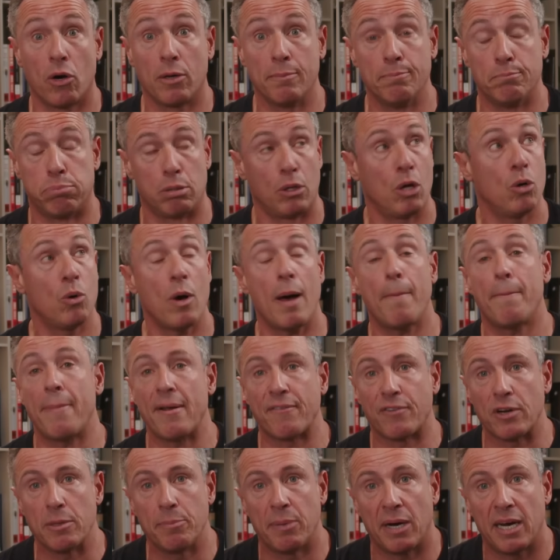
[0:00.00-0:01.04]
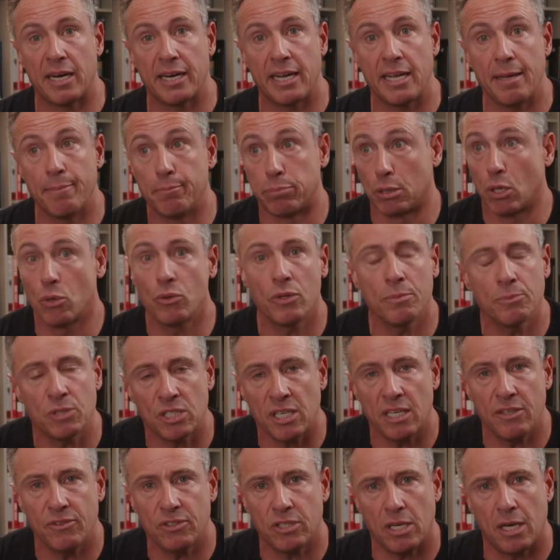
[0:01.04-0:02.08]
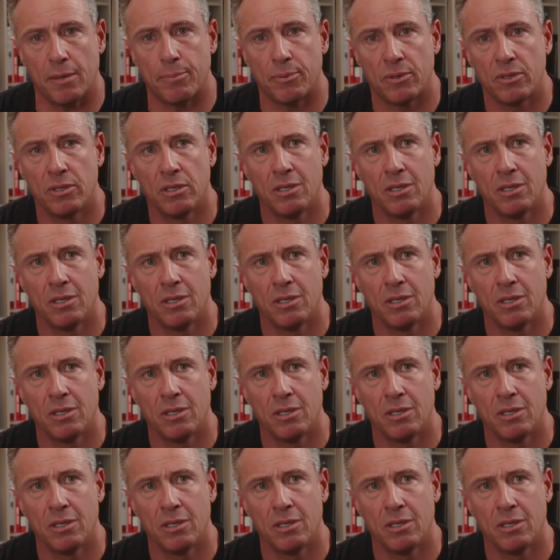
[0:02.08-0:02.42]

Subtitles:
and blow up everybody and blow themselves up?